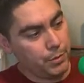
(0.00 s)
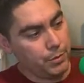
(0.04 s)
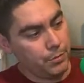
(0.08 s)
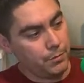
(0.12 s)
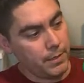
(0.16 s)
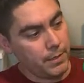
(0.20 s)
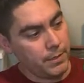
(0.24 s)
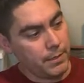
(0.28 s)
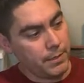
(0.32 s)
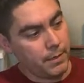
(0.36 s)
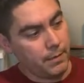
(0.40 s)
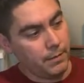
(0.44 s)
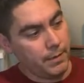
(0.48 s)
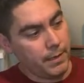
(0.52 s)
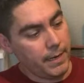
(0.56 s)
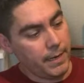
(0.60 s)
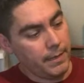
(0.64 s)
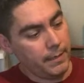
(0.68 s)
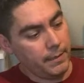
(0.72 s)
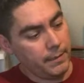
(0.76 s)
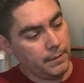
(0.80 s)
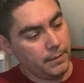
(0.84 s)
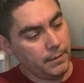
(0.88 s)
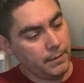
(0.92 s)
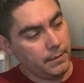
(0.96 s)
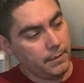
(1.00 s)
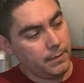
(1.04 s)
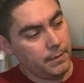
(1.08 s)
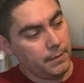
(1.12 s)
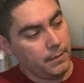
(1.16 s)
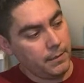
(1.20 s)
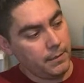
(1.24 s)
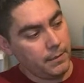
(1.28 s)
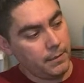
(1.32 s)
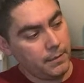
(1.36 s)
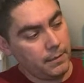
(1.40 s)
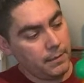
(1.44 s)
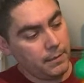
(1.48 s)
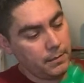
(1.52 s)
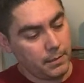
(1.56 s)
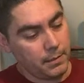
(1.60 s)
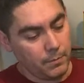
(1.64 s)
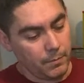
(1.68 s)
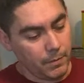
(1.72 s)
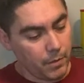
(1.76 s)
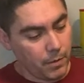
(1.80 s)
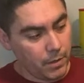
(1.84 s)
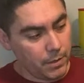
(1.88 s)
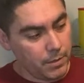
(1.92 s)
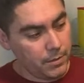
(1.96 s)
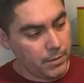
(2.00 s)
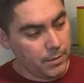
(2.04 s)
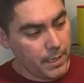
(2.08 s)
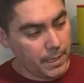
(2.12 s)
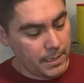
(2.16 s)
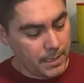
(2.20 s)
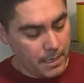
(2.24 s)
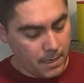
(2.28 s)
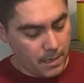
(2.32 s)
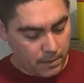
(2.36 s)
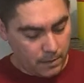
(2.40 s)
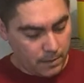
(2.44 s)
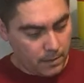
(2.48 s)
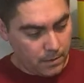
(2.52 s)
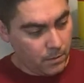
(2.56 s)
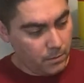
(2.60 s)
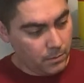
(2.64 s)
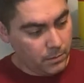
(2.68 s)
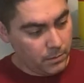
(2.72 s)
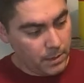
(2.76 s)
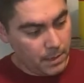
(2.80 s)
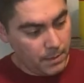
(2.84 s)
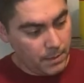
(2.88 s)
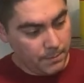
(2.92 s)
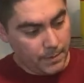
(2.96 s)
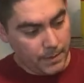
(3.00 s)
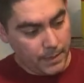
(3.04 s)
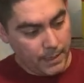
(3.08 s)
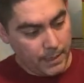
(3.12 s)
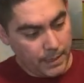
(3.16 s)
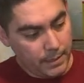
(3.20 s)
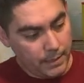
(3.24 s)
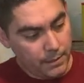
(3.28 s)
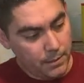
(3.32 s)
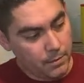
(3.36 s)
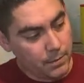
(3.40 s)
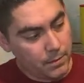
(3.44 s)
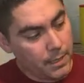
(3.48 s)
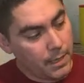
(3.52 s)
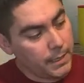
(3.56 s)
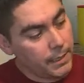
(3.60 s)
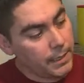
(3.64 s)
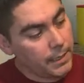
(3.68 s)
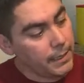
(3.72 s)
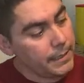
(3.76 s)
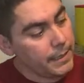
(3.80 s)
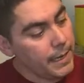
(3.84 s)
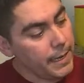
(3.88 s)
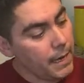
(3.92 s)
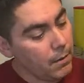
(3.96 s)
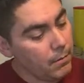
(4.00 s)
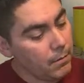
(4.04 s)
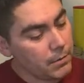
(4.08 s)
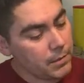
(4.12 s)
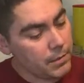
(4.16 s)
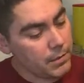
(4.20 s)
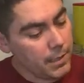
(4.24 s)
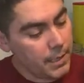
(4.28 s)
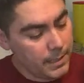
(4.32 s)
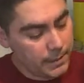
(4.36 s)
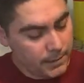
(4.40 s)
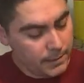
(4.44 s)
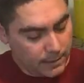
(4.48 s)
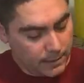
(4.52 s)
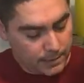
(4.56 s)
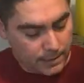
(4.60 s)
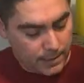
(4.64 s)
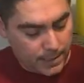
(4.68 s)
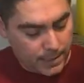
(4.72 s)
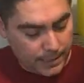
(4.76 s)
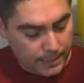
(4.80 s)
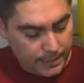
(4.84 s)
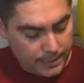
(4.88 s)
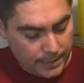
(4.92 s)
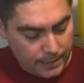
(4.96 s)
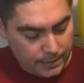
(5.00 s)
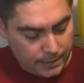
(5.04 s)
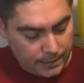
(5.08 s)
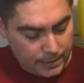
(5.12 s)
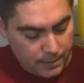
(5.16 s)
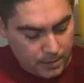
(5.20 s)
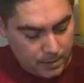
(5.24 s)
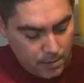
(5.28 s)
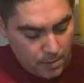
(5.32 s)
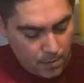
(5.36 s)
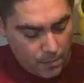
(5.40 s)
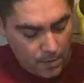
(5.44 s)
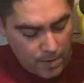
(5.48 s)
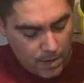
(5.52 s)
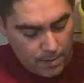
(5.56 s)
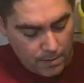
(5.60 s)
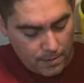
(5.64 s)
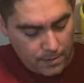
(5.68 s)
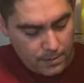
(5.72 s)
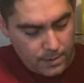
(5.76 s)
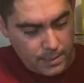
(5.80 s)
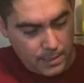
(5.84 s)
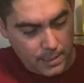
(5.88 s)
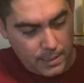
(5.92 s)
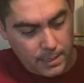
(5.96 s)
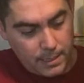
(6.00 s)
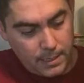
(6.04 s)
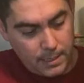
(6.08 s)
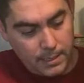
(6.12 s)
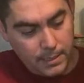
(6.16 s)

Right there, okay? So let me go ahead and do that now. I'm gonna hold it up and do that. And now what's nice is that I can actually go around the.